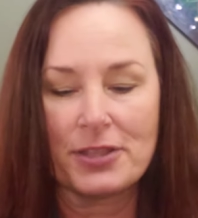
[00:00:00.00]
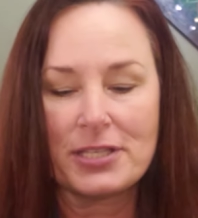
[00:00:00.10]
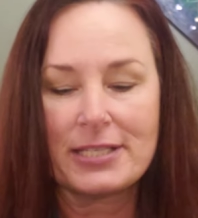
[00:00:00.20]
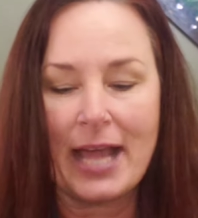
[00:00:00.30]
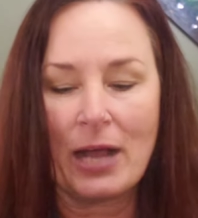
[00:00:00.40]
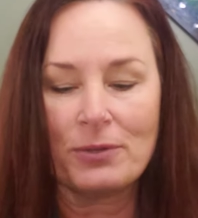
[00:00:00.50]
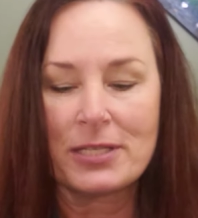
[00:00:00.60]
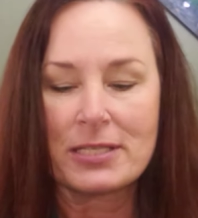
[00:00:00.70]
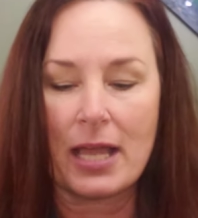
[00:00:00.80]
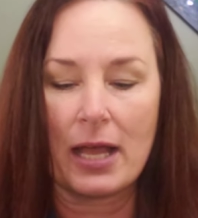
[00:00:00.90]
The sound
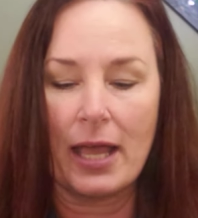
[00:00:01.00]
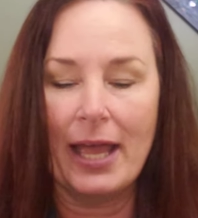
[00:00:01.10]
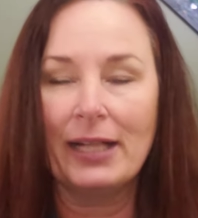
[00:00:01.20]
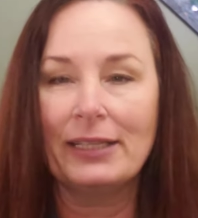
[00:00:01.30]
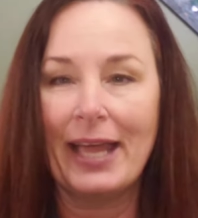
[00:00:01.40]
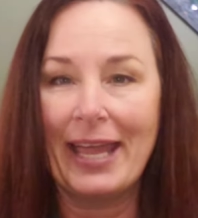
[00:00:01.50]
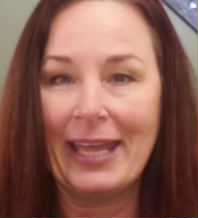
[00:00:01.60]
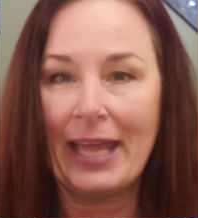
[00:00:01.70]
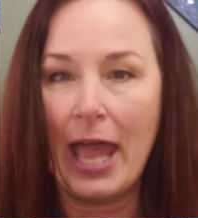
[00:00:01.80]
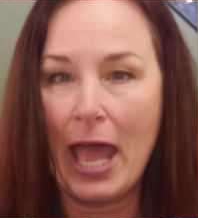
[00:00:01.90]
is
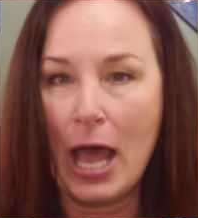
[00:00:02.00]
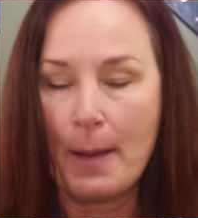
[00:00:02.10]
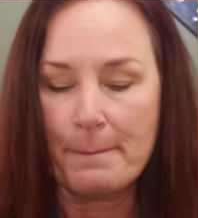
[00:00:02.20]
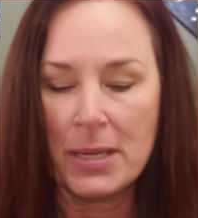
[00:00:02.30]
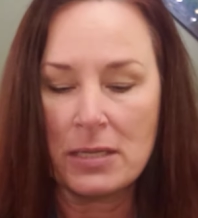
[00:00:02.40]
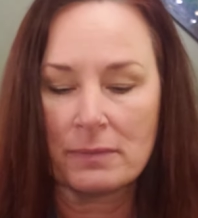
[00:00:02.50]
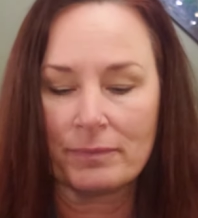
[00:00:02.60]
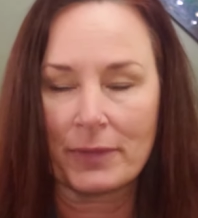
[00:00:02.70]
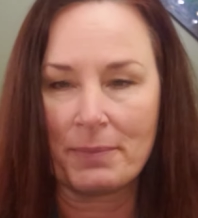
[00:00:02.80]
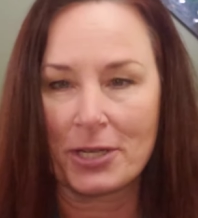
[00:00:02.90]
L-A-M.
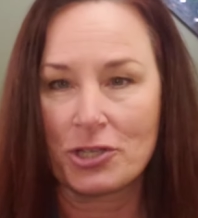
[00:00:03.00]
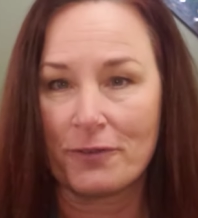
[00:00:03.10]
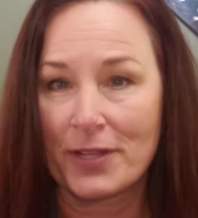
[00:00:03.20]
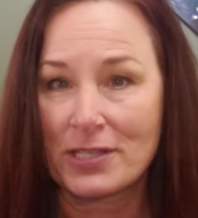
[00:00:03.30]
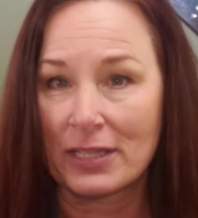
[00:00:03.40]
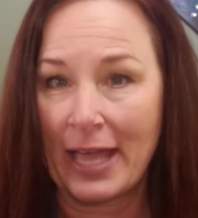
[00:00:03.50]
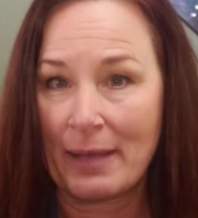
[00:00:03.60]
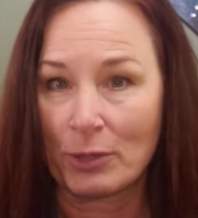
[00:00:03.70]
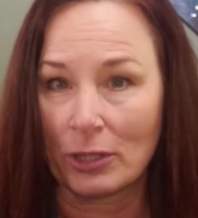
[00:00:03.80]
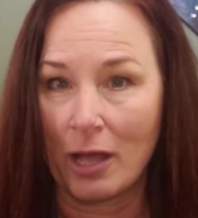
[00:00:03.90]
I'm not sure if that's
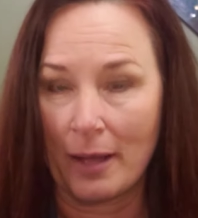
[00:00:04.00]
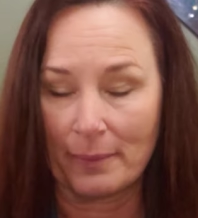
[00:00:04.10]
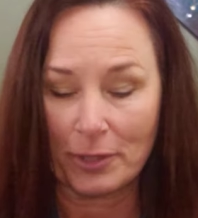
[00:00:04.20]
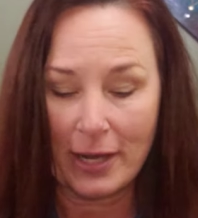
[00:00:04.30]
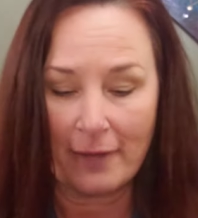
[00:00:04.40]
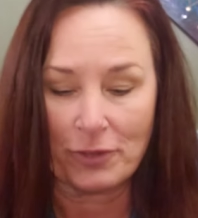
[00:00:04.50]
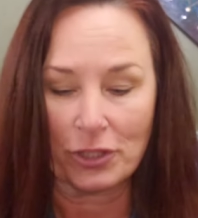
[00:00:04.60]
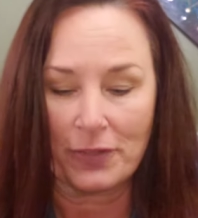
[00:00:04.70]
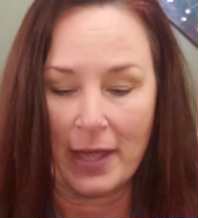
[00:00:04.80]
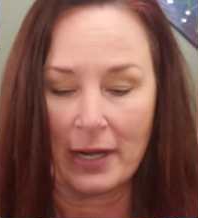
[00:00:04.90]
lam or long. I'm gonna have to
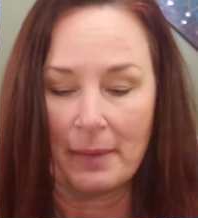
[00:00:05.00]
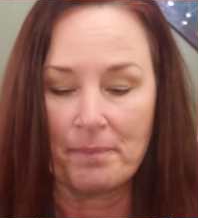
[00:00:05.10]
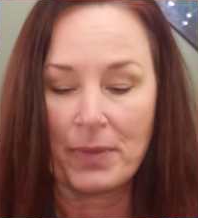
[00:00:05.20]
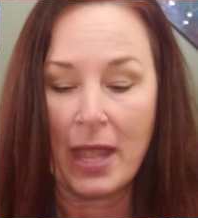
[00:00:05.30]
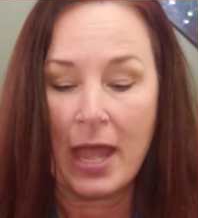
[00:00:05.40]
look that up.